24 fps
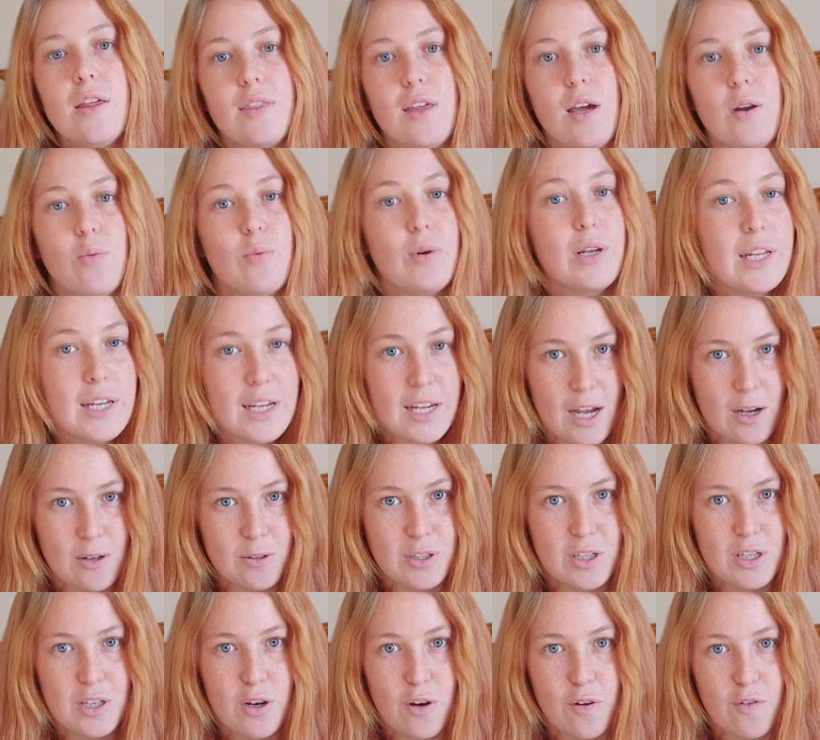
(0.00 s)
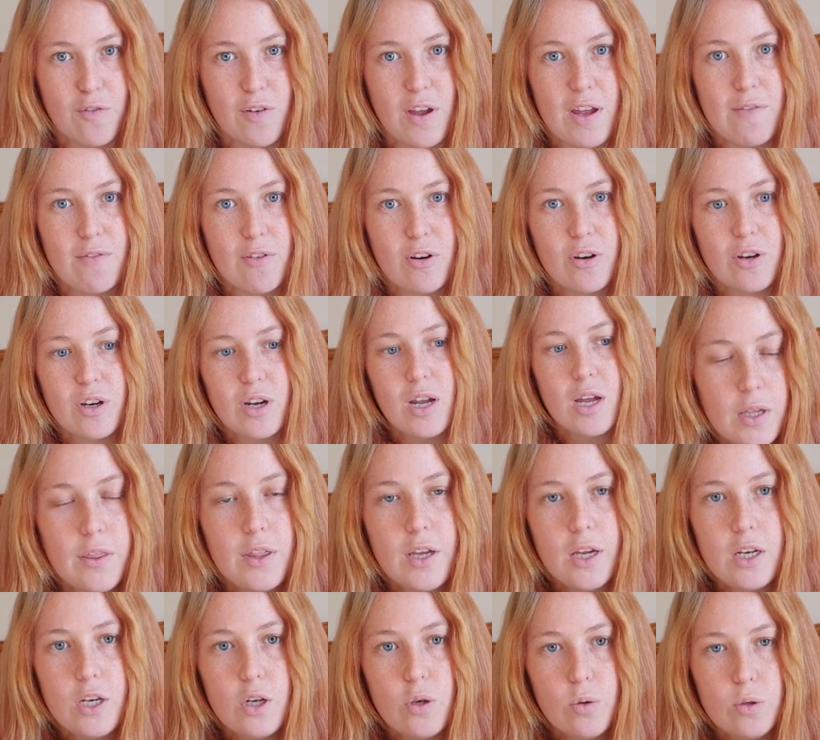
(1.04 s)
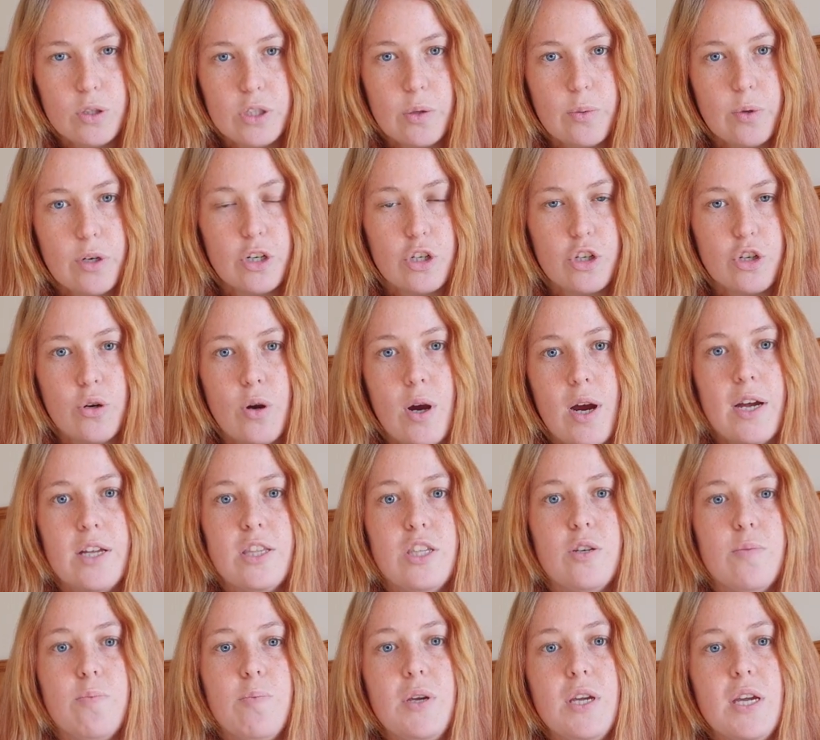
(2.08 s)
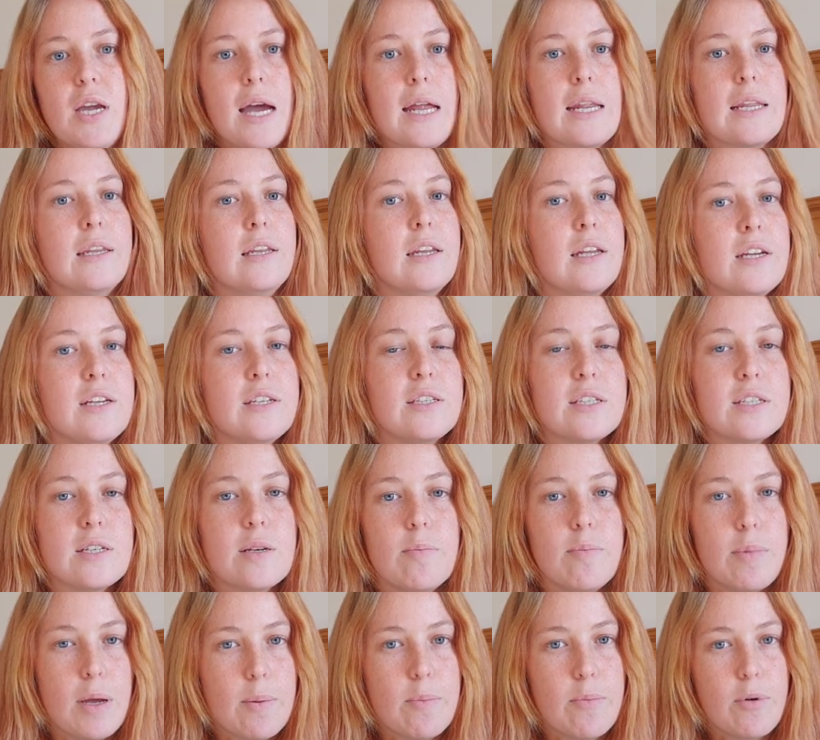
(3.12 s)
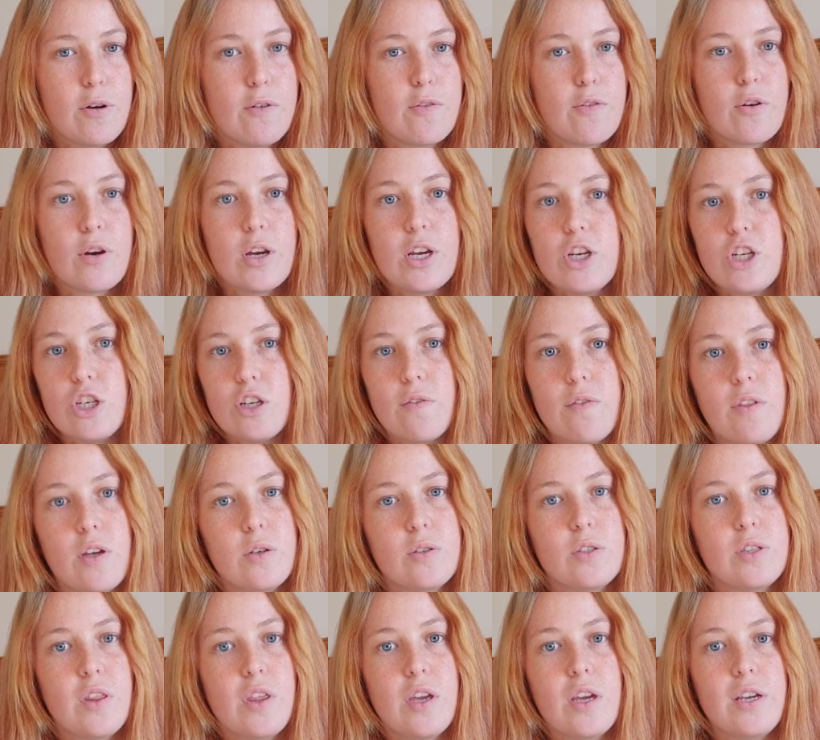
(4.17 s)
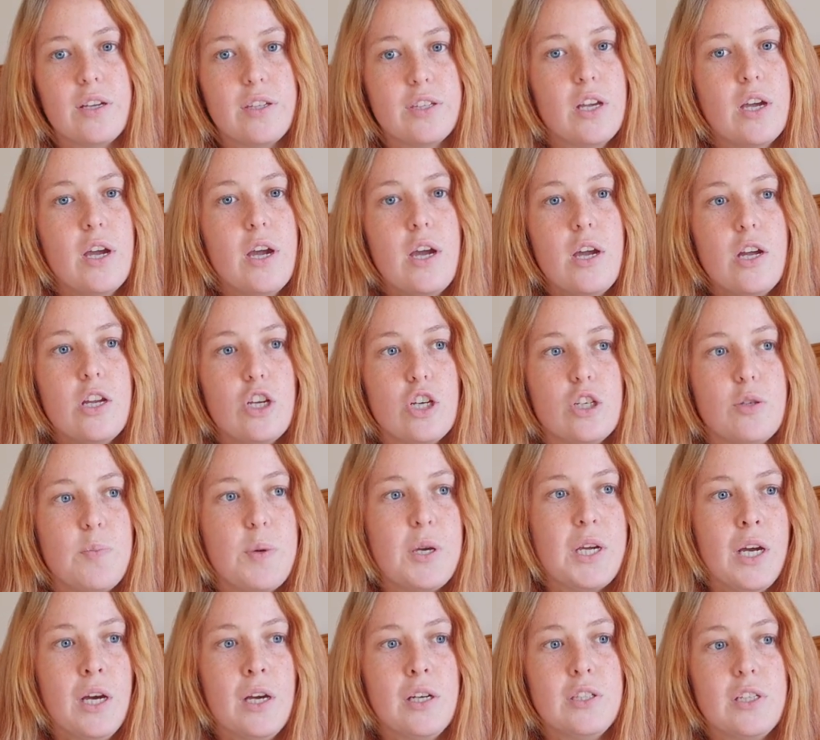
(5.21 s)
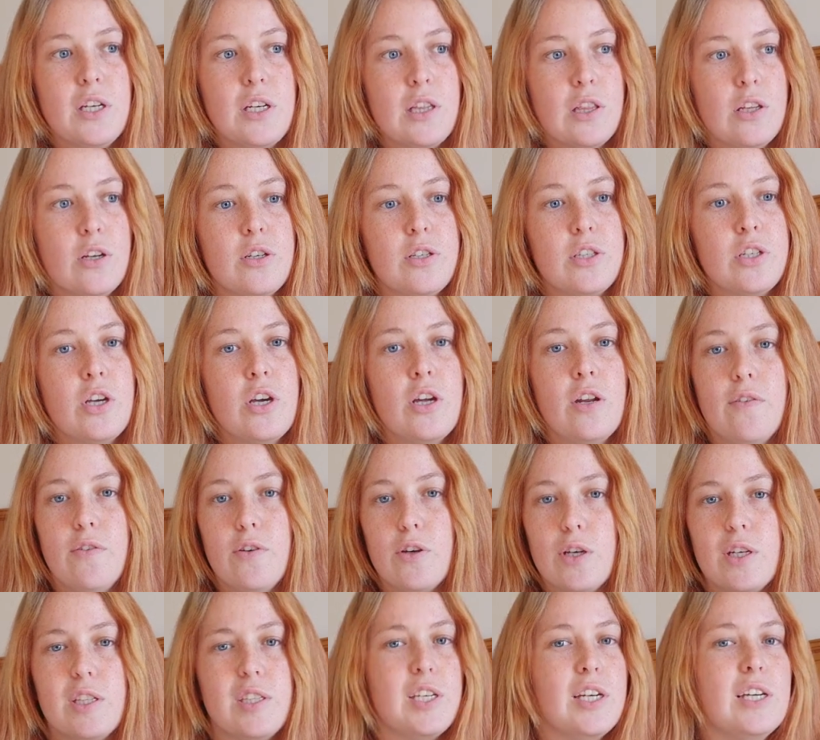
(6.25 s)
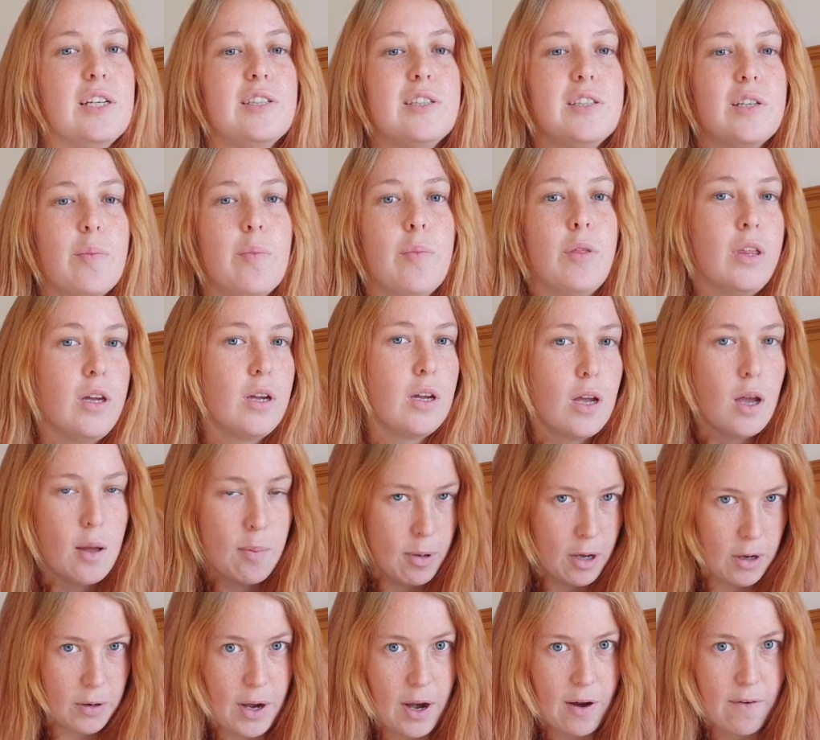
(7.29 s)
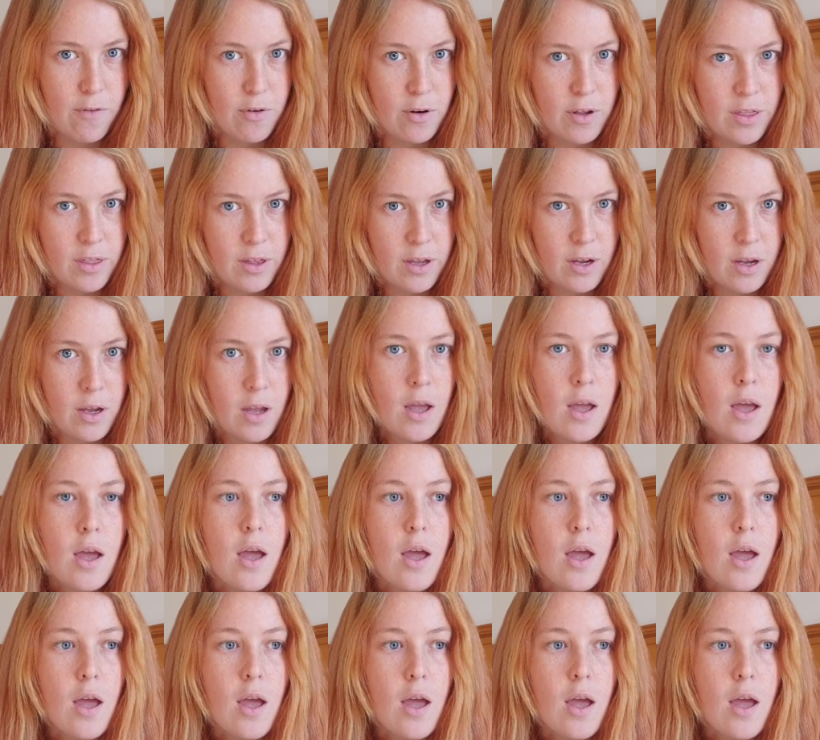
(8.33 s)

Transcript: that really counts in your favor. Then you also want to try to be at least a member for each of those things just because it looks good if you can say something about everything.